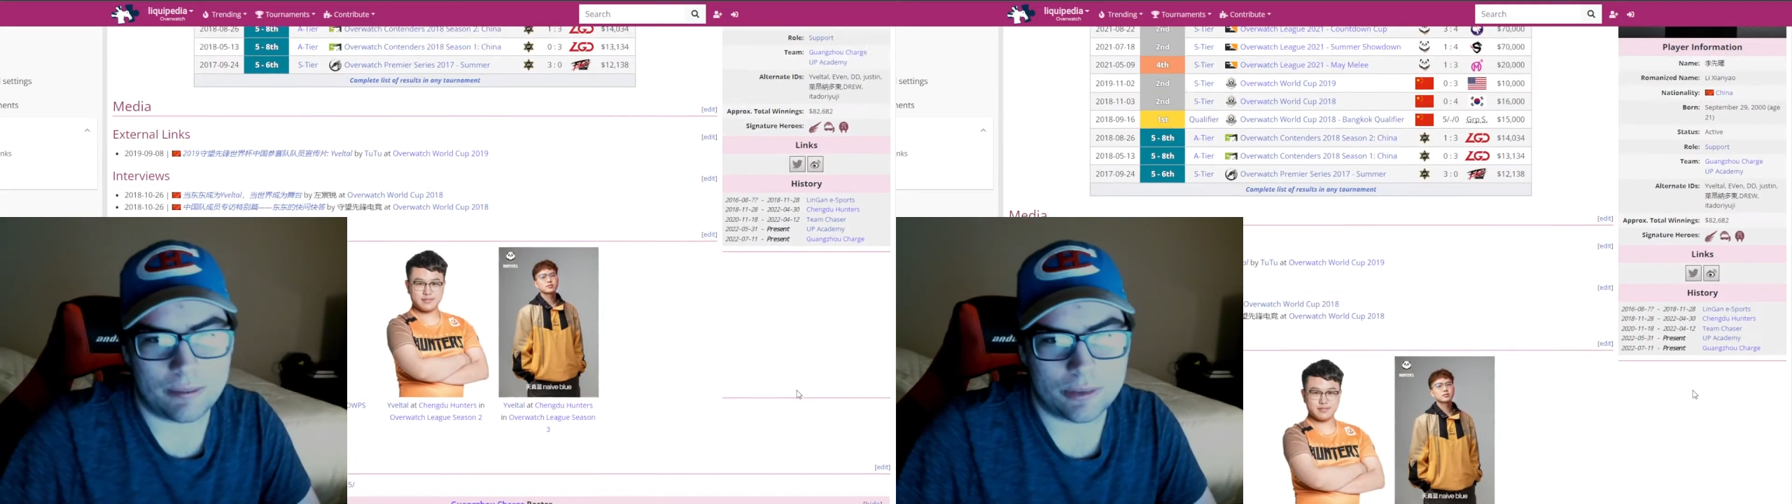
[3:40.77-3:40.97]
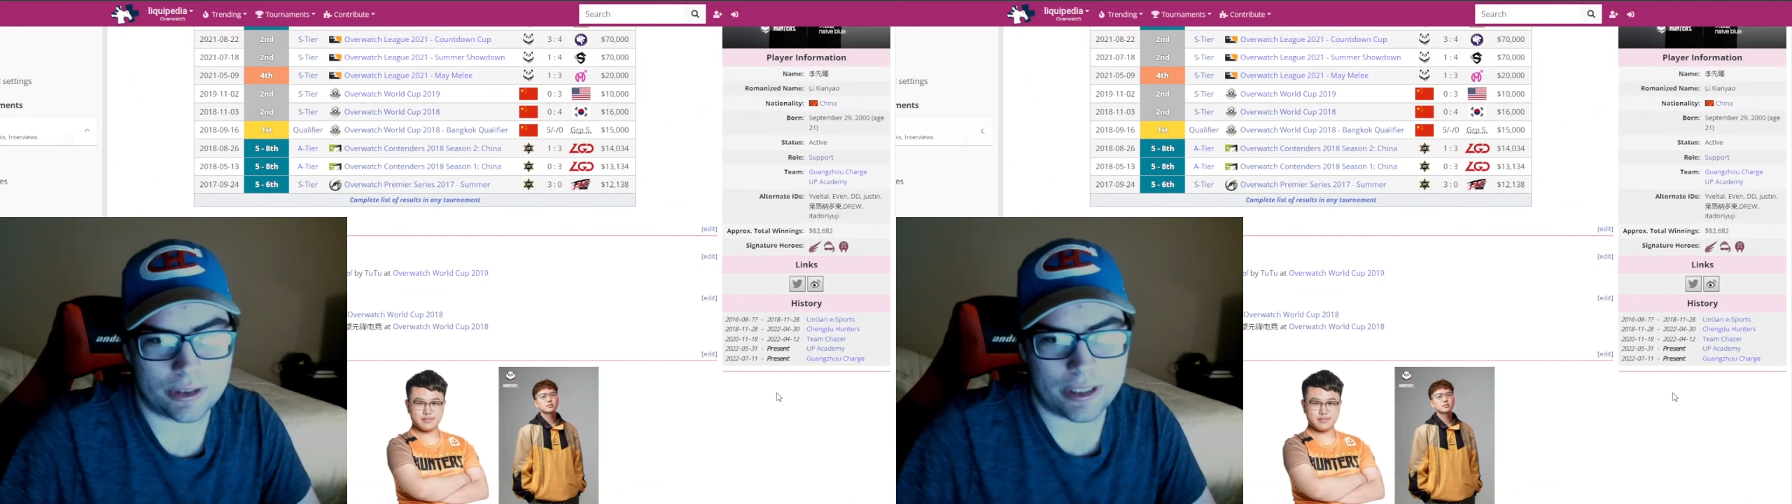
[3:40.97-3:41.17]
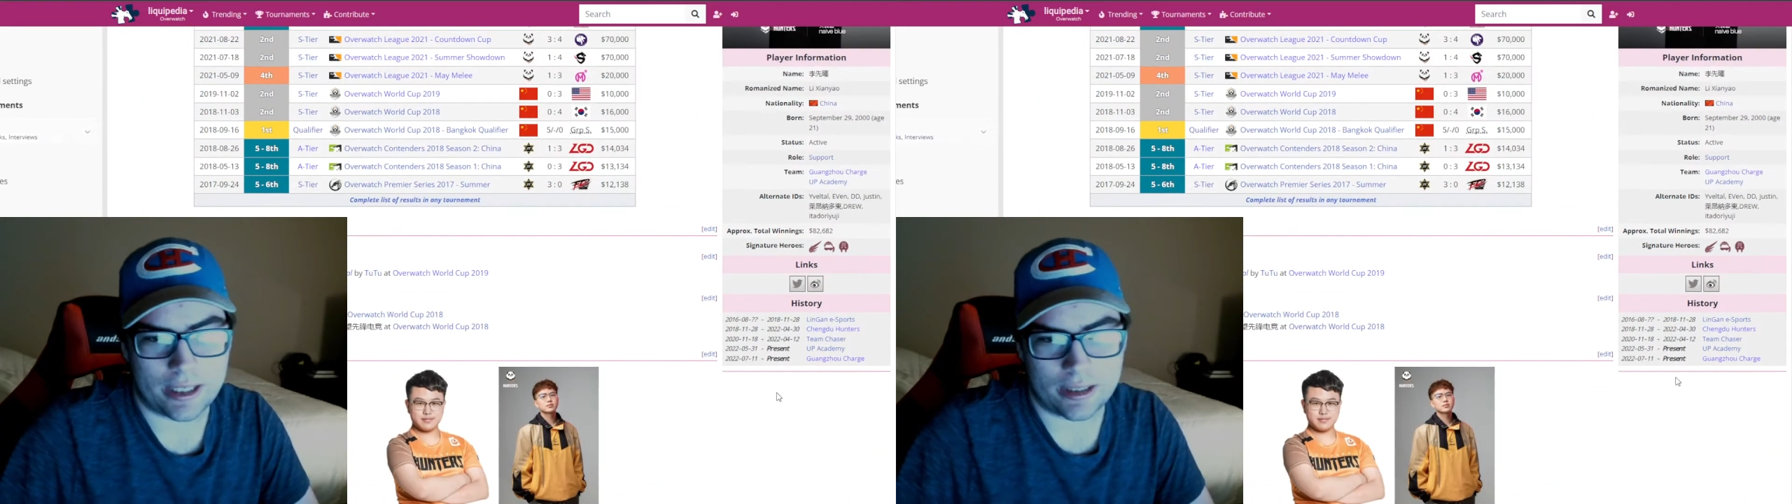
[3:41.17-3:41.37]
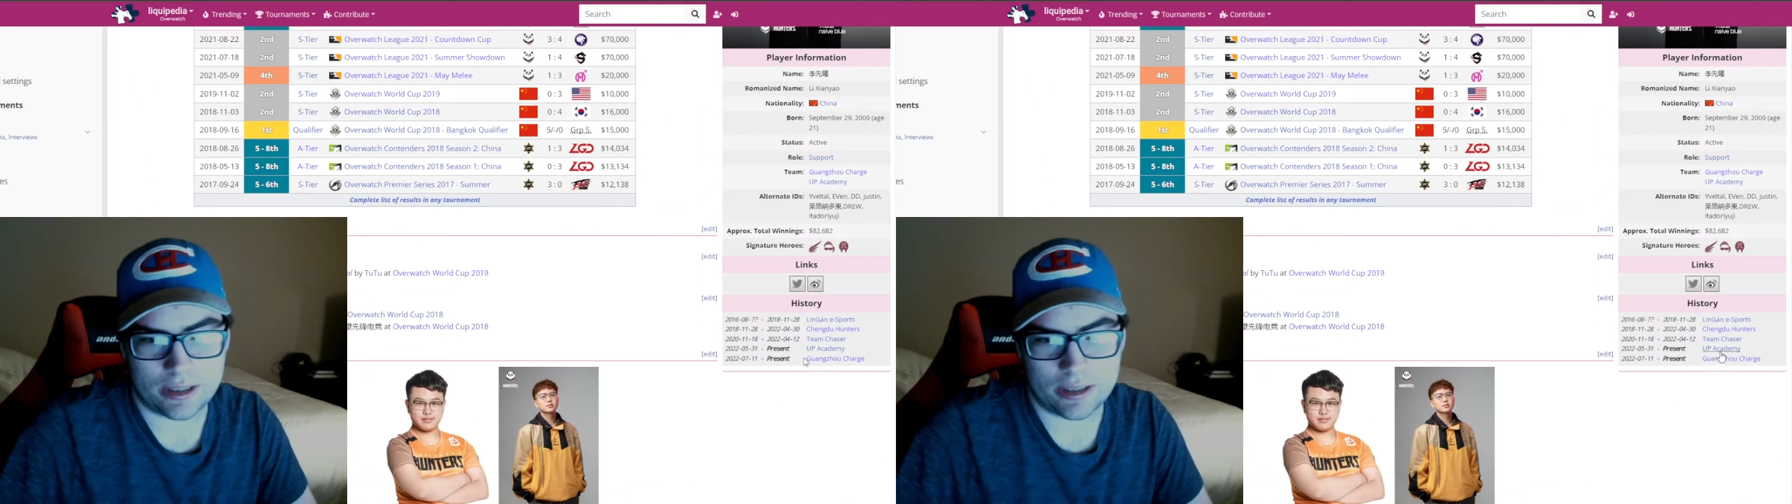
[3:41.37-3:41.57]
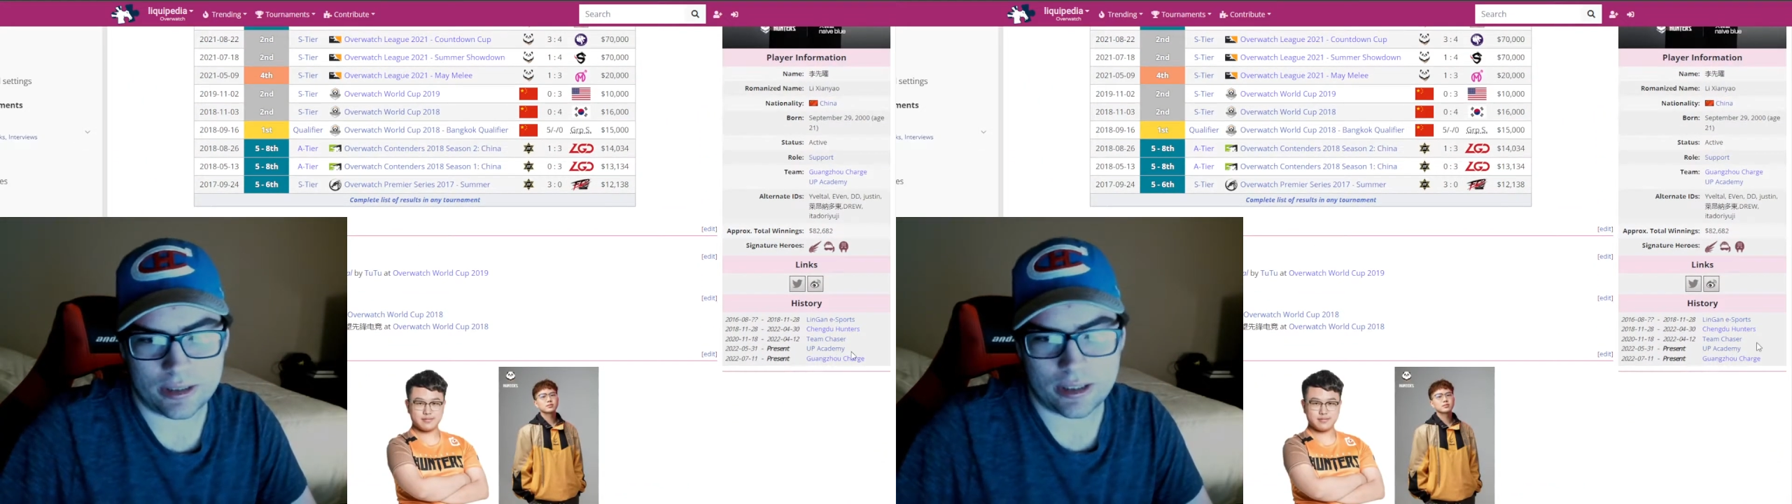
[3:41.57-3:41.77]
So yeah,
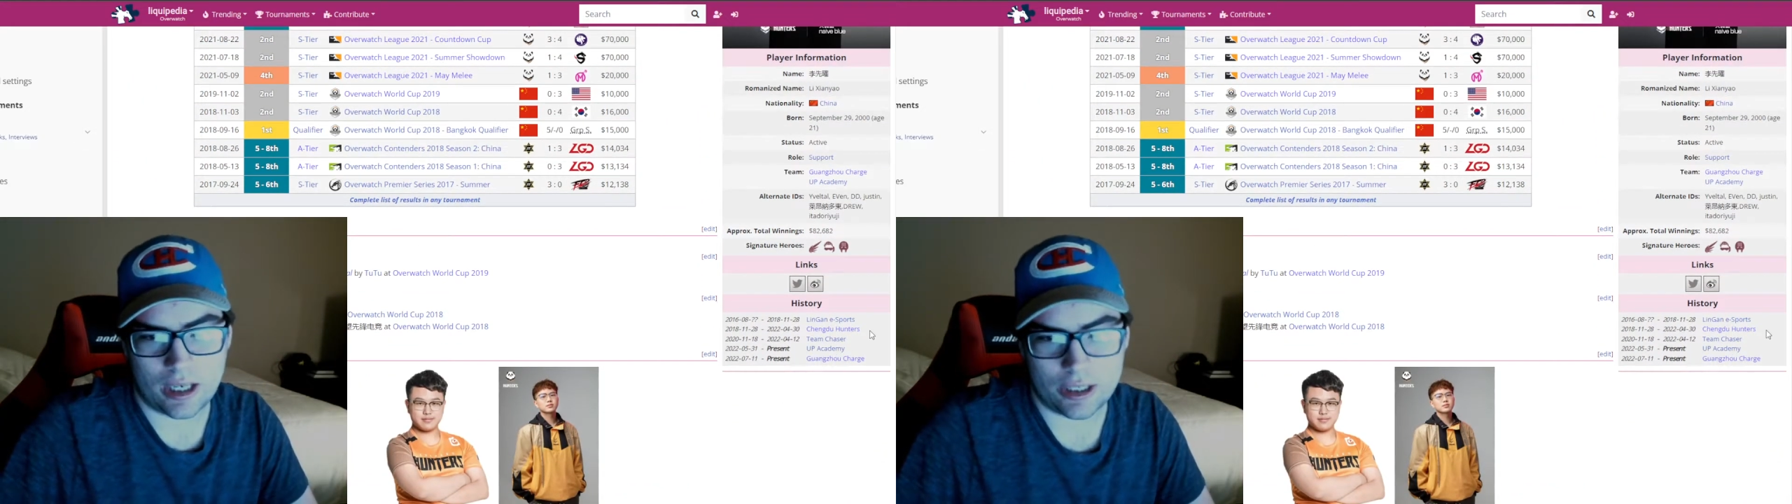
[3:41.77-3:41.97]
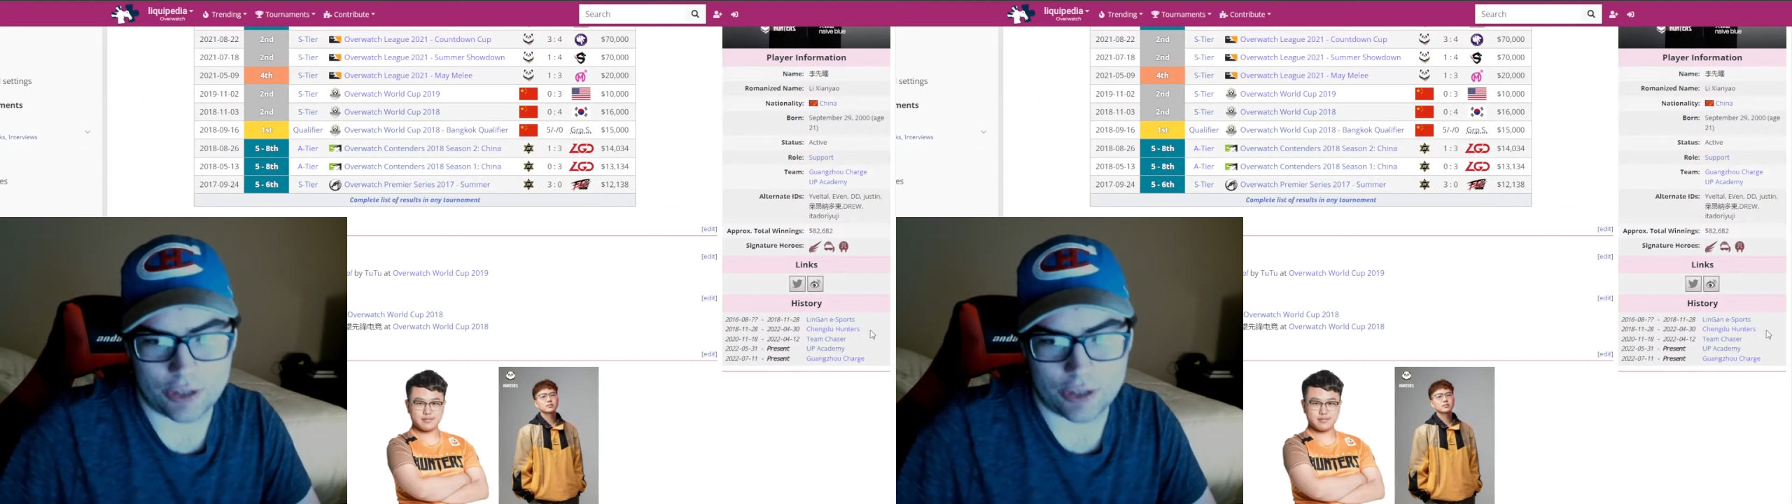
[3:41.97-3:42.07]
on